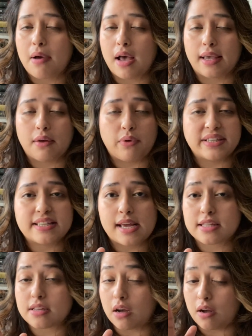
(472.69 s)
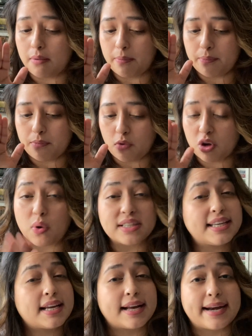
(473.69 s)
I
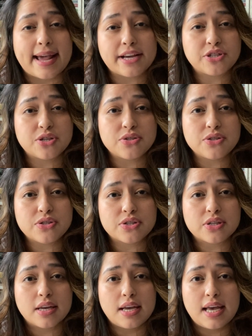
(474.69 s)
requested connections,